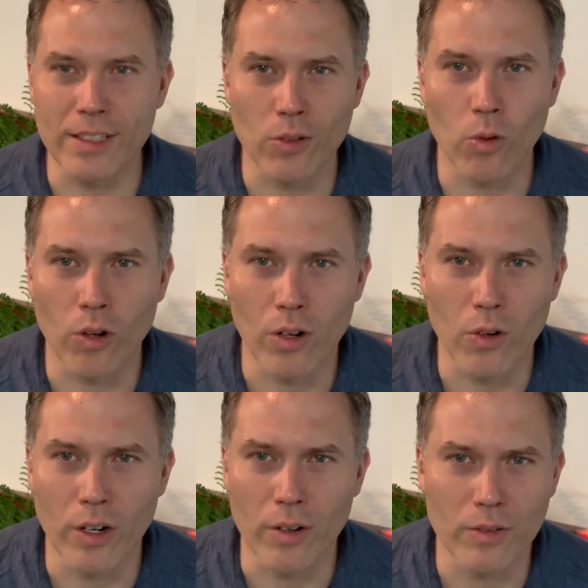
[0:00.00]

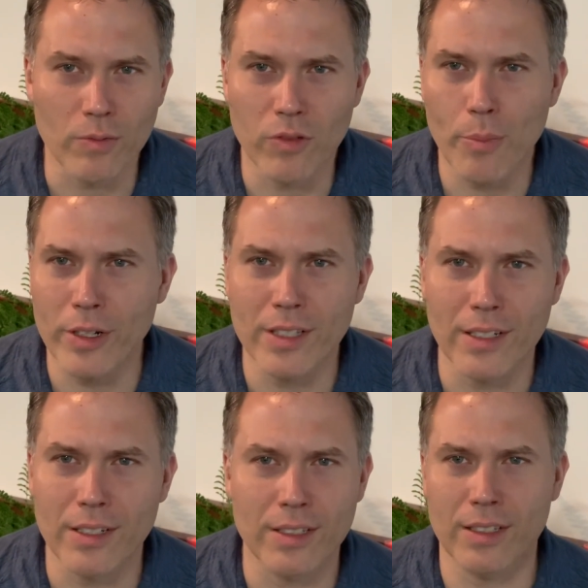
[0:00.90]
or
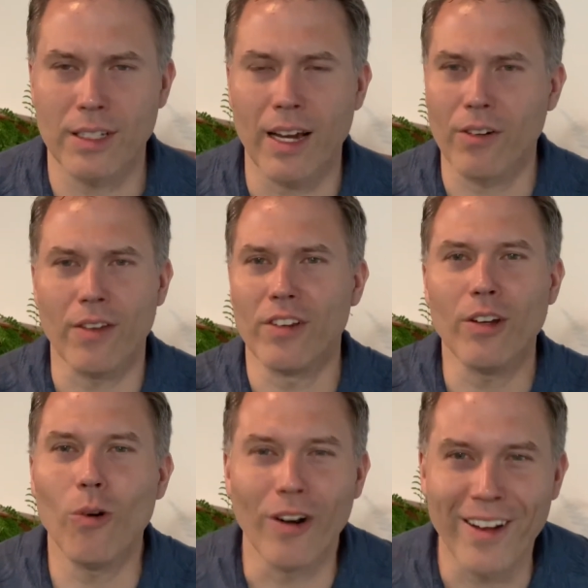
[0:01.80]
represent, I don't even know
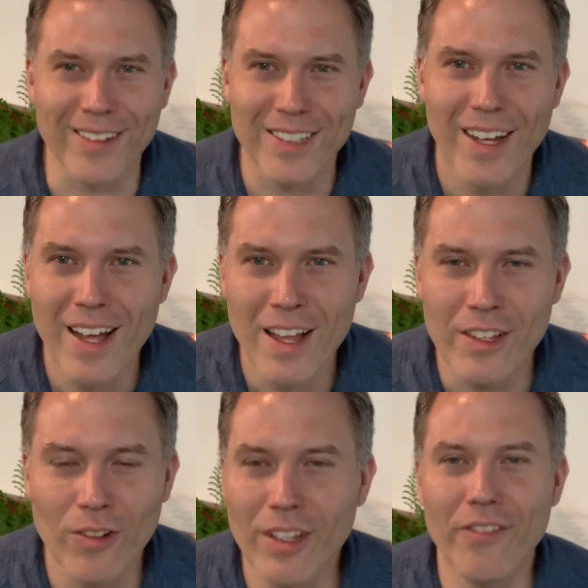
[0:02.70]
what else.
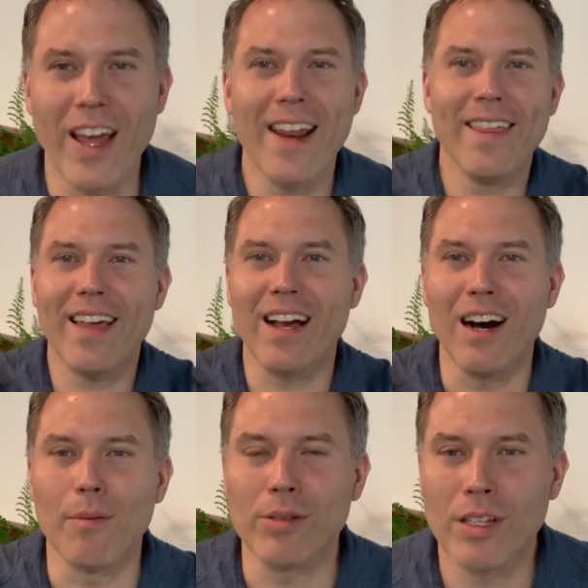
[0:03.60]
Don't lift anything
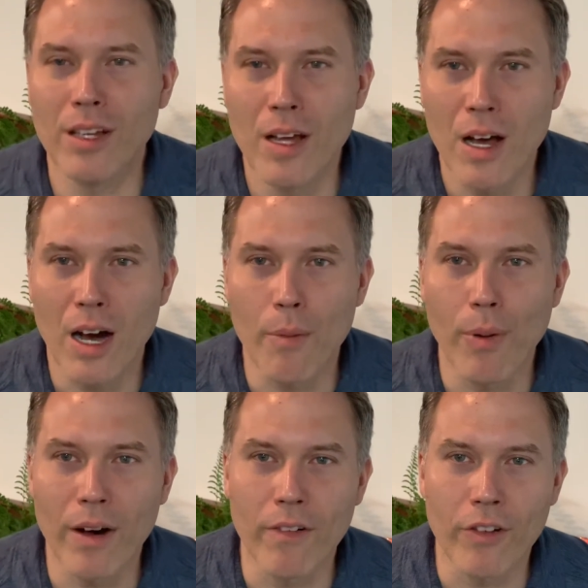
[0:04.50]
up
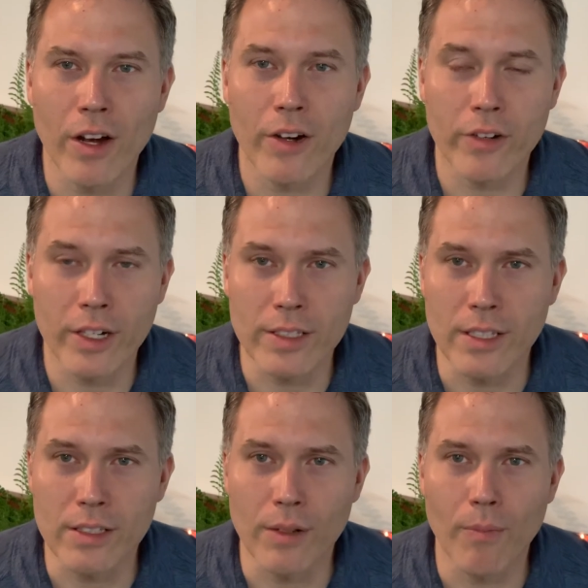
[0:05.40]
above
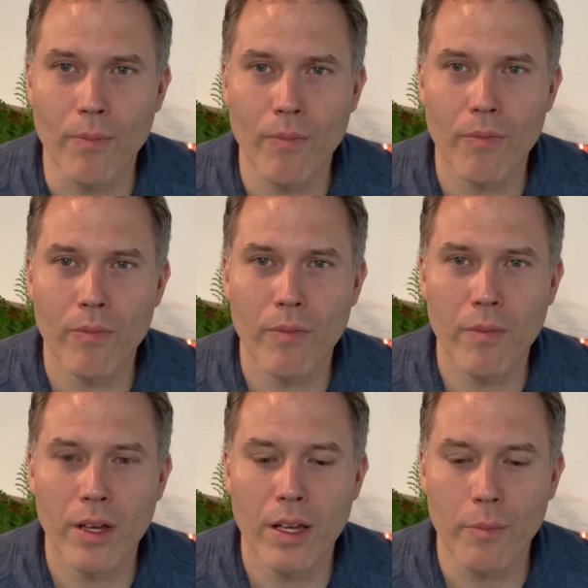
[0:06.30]
criticism,
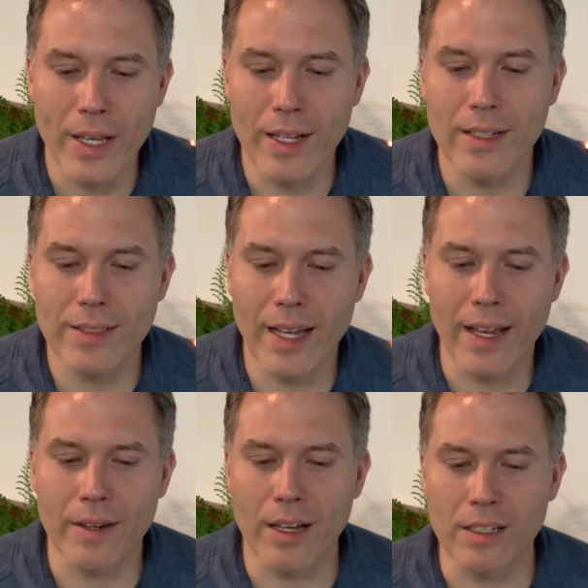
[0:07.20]
because
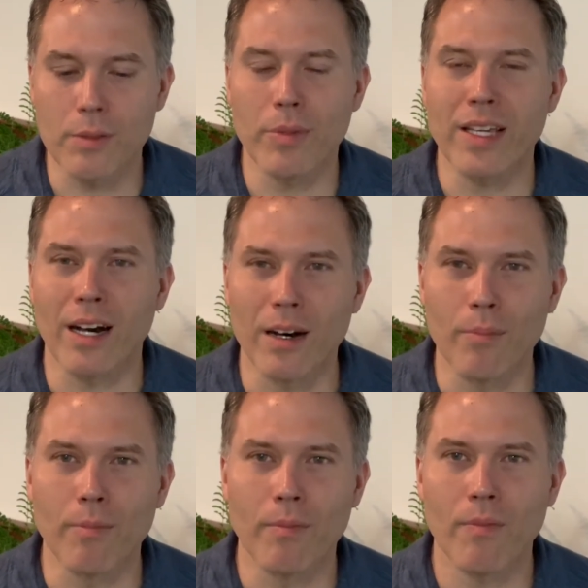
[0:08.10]
that does
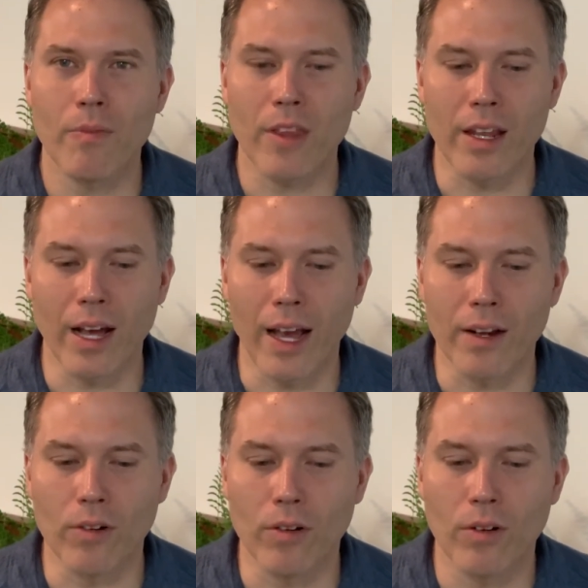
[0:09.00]
become an idol.